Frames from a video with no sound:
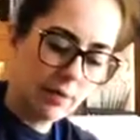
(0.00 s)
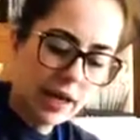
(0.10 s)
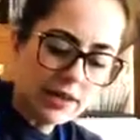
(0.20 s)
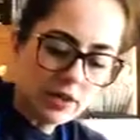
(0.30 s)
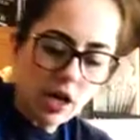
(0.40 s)

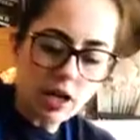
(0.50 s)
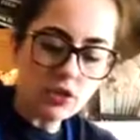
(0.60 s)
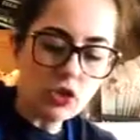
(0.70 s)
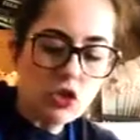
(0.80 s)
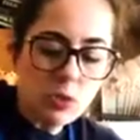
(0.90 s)
It's not
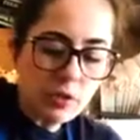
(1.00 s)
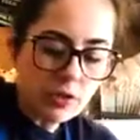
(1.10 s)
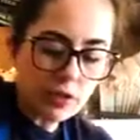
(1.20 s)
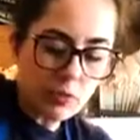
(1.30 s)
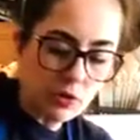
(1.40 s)
super
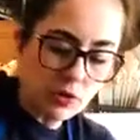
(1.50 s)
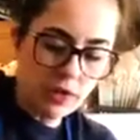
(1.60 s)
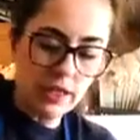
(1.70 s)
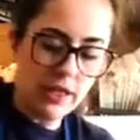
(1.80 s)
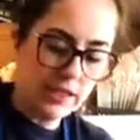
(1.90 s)
smooth.
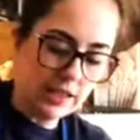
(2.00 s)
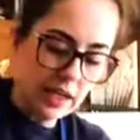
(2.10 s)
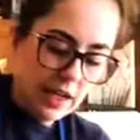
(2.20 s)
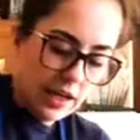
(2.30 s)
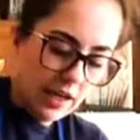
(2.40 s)
It is
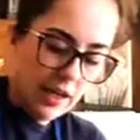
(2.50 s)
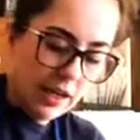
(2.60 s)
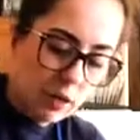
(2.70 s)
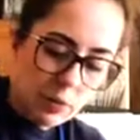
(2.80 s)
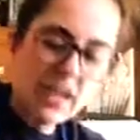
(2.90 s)

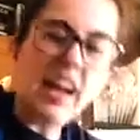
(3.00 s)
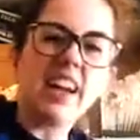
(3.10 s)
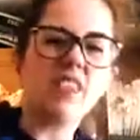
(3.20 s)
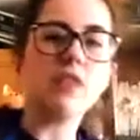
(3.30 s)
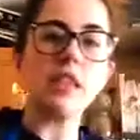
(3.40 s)
gonna be kind
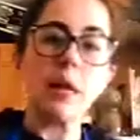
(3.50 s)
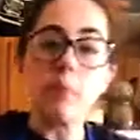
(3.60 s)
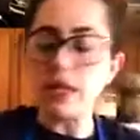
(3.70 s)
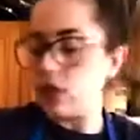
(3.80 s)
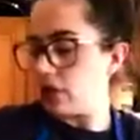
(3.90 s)
of
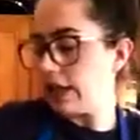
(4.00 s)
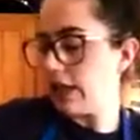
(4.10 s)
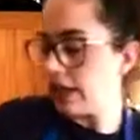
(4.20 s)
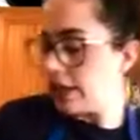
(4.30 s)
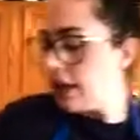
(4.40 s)
lumpy
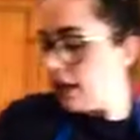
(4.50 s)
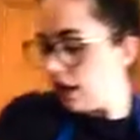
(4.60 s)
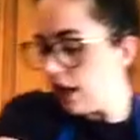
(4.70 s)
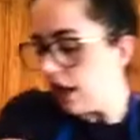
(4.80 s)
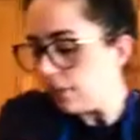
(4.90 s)
looking,
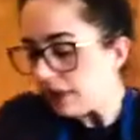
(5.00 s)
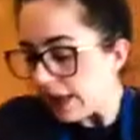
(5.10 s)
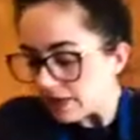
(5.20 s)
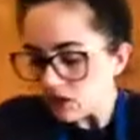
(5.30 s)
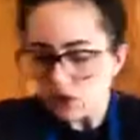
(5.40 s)
but
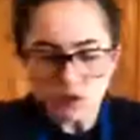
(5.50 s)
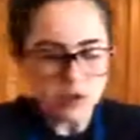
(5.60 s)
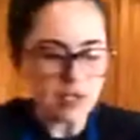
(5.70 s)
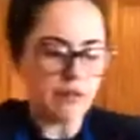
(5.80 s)
that's totally